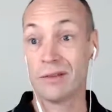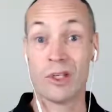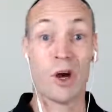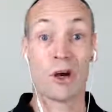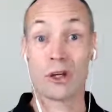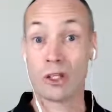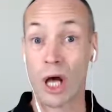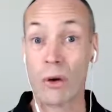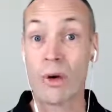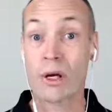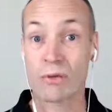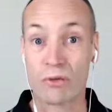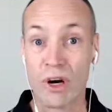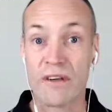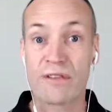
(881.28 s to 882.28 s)
a glowing
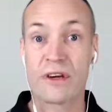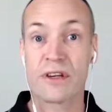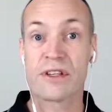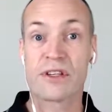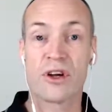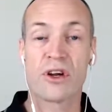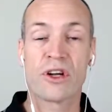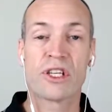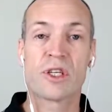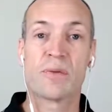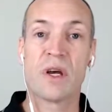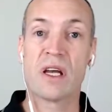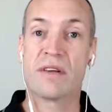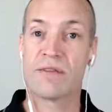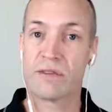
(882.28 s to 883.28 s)
reference, so to
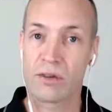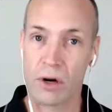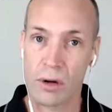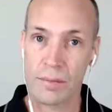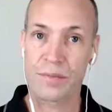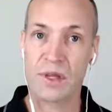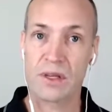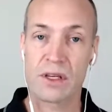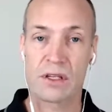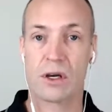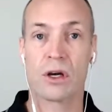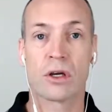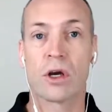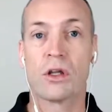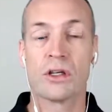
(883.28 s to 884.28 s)
speak, from the
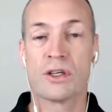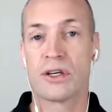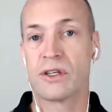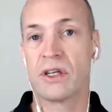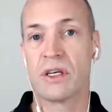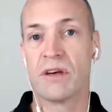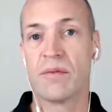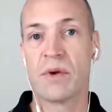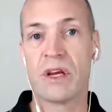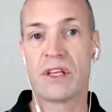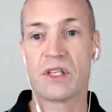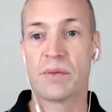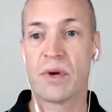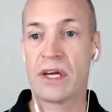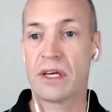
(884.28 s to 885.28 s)
psychologist that you've been
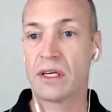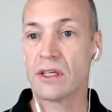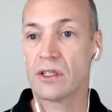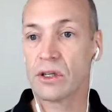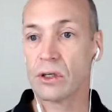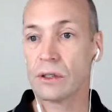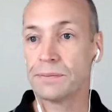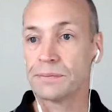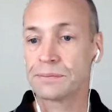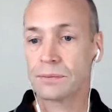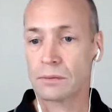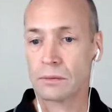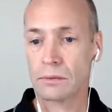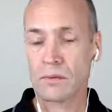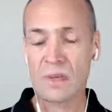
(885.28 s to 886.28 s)
speaking to.
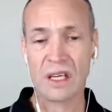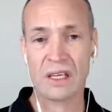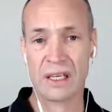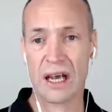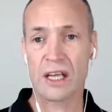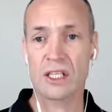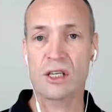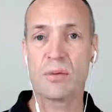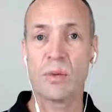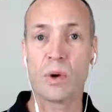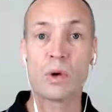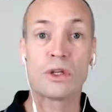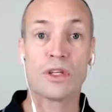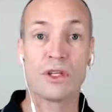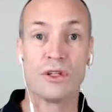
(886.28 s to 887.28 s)
Okay, it's
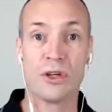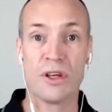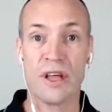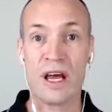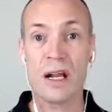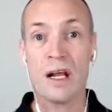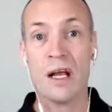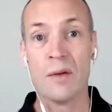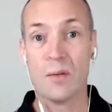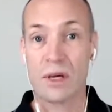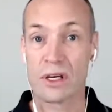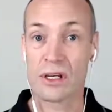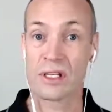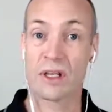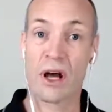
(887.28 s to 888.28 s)
important to do that
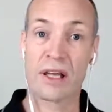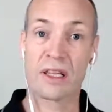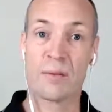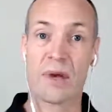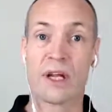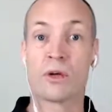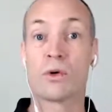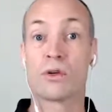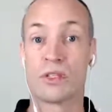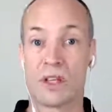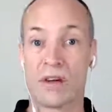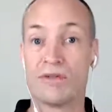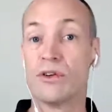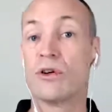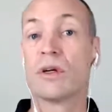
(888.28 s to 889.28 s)
because, like the medical
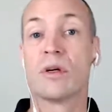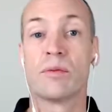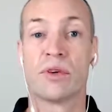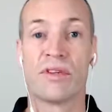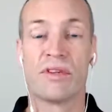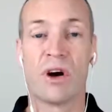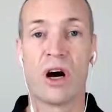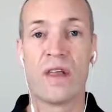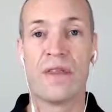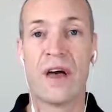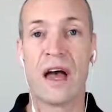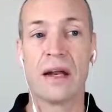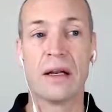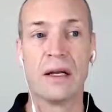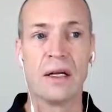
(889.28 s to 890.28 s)
stuff, you can provide
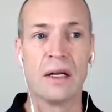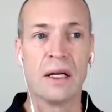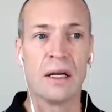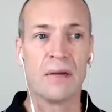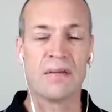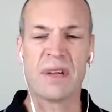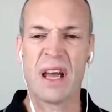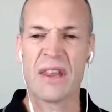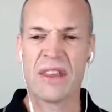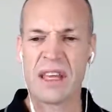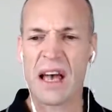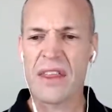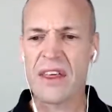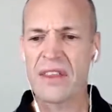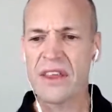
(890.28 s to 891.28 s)
that. Now, the
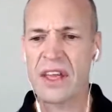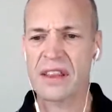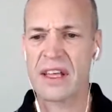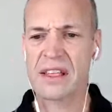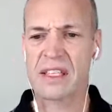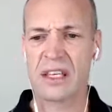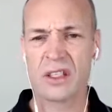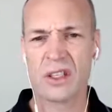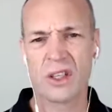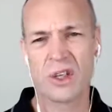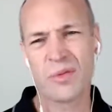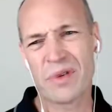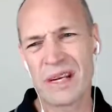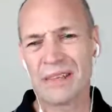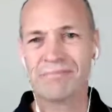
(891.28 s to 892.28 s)
other thing that's a little
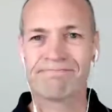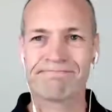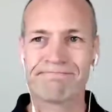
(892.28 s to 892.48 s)
bit